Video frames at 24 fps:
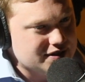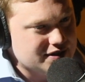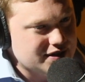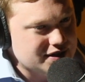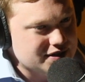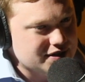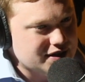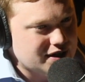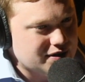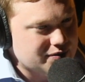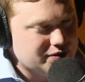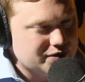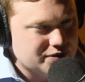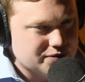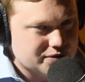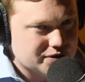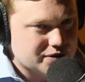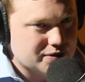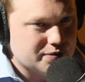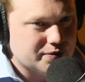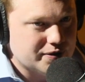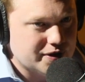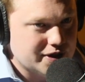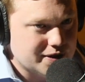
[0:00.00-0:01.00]
Let's talk
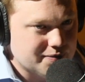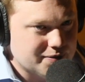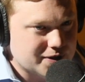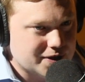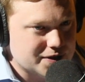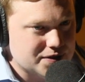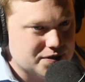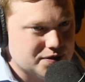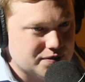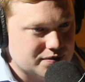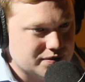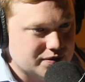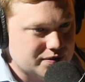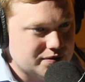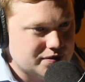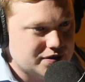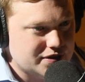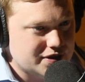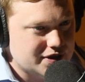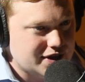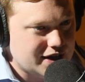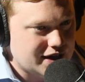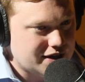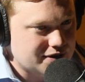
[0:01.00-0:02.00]
with North Korea, because you
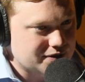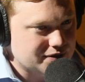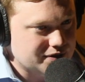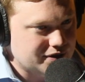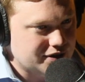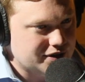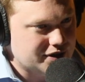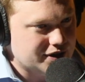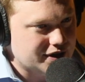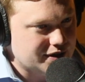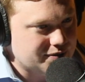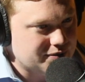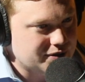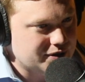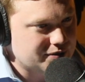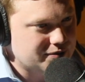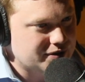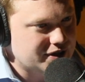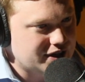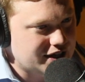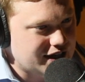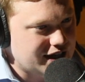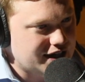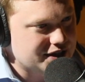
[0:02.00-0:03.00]
alluded to that earlier, and I
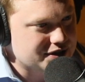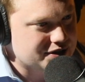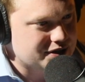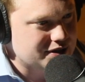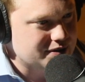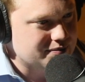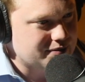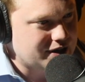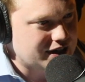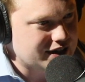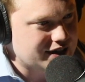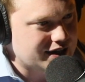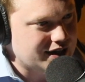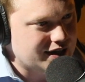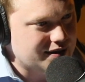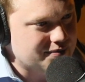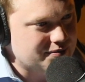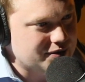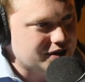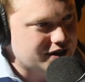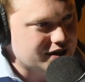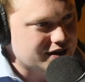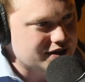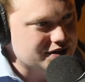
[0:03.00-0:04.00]
really wanted to ask you
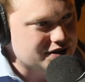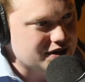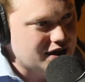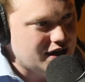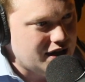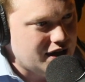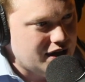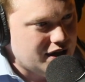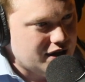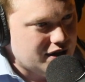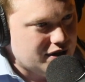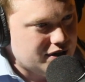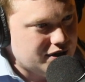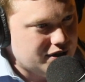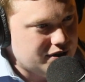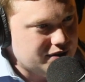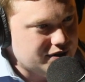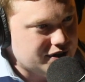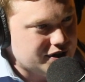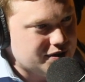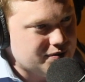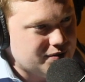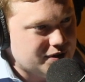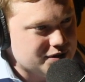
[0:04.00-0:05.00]
about that, because
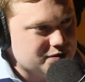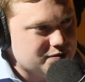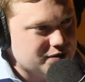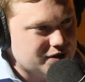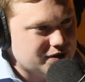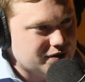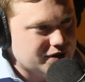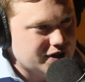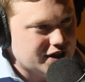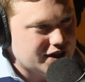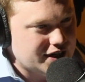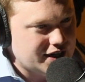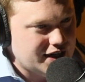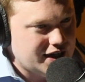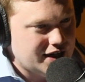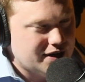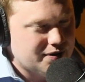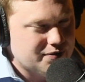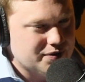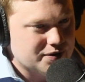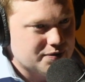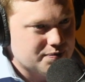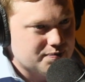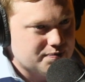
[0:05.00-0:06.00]
you look at what's been going
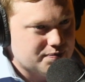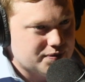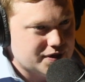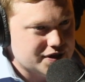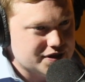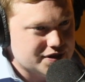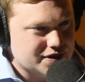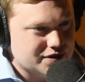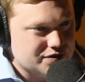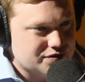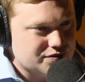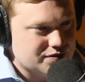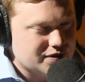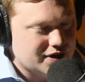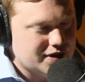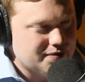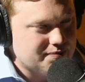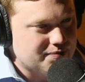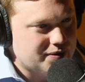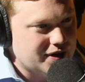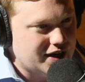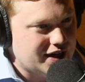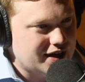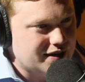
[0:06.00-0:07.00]
on now with President
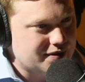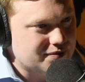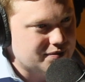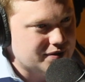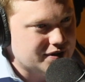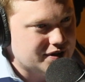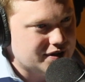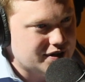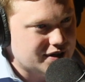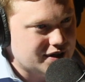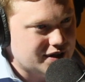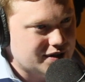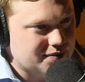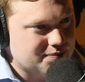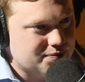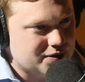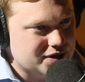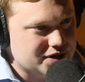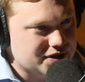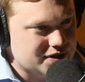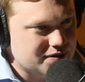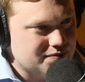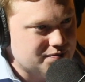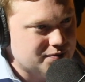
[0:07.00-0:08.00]
Trump and with
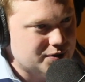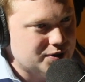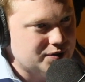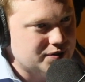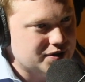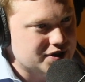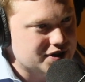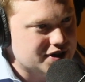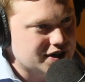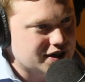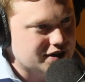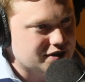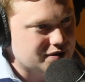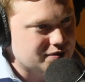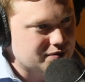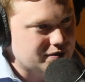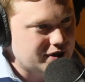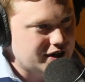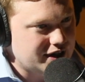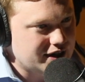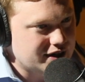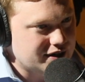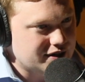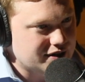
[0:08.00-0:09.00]
President Moon in
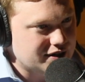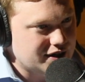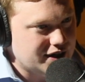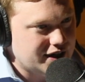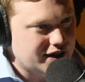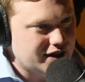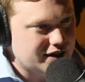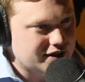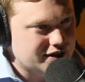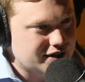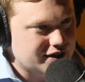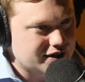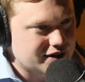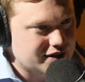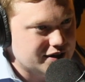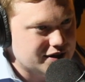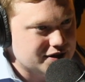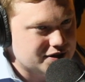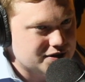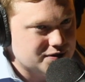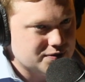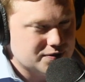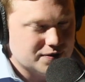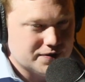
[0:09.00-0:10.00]
South Korea, and
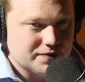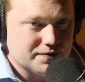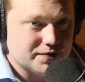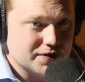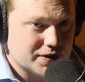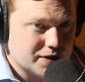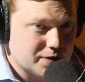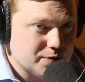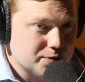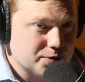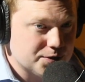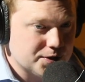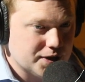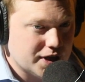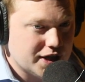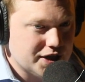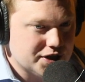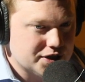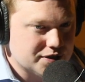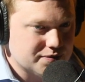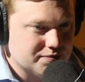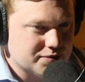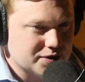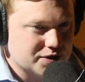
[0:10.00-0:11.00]
this sort of
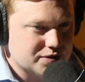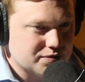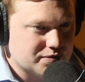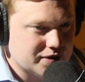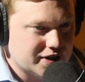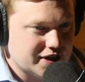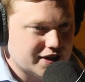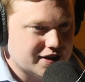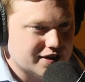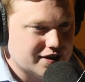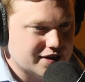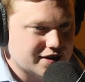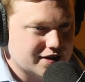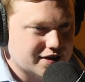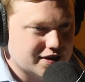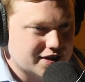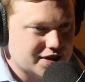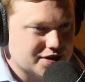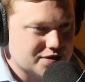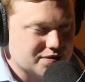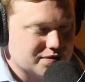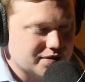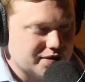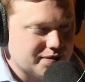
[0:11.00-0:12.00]
negotiation
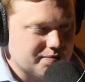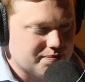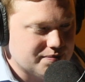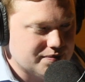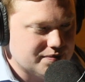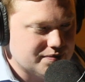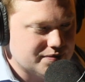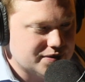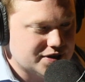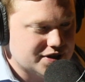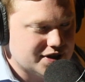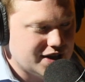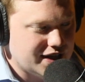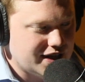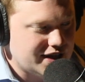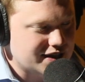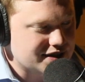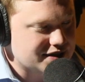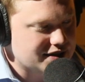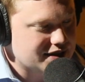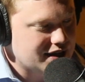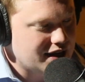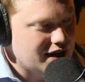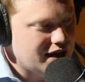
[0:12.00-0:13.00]
between these three
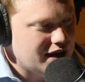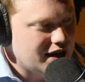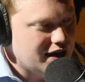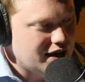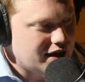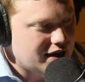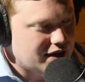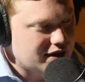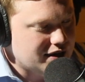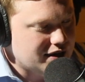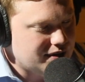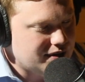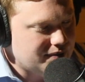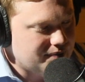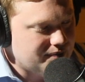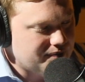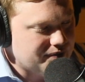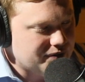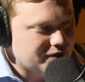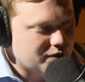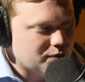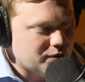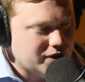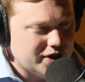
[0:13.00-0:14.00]
states.
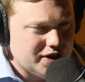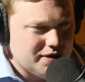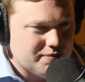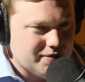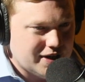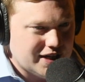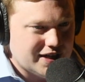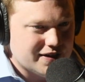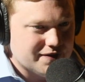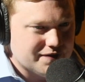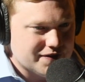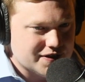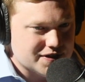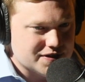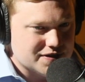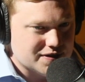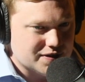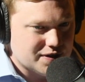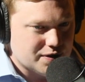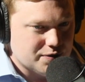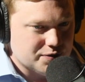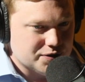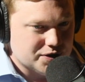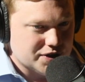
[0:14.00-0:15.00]
What do you make
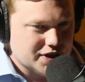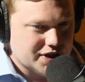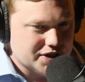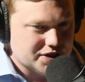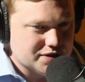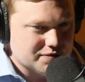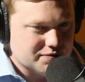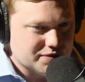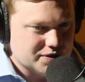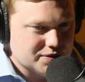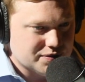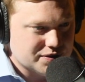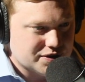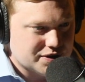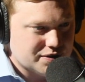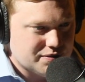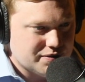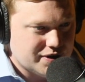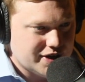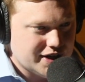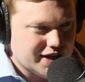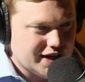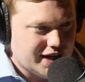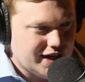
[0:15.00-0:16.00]
of this negotiation with
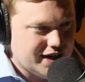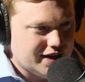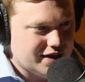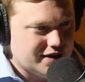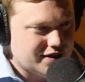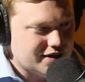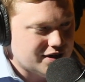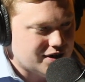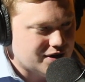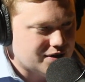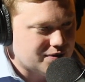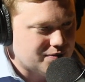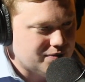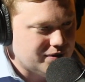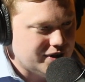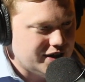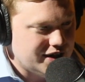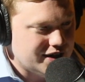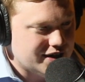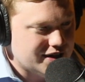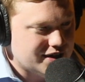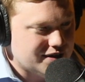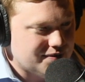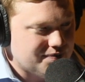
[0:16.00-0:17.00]
North Korea? And
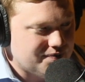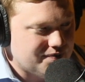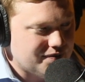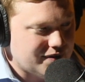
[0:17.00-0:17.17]
are we?